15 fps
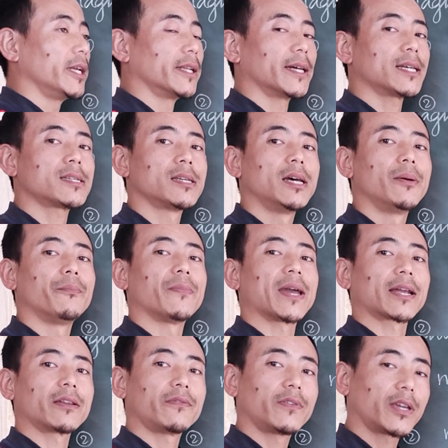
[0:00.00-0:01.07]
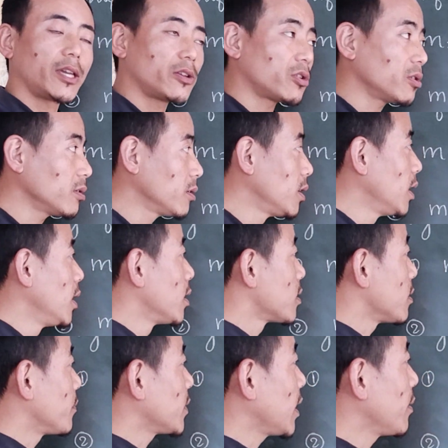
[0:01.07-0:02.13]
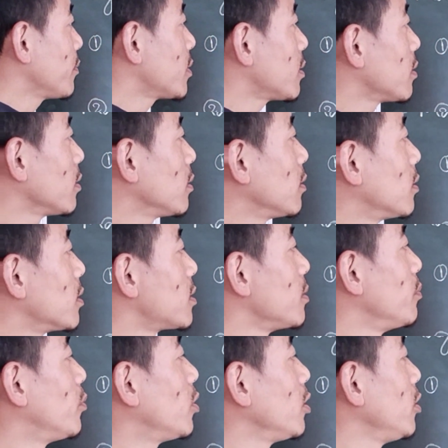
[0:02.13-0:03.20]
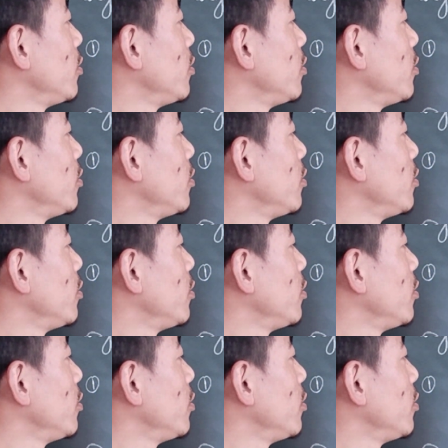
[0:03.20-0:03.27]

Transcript: it as magnification. Sometimes the symbol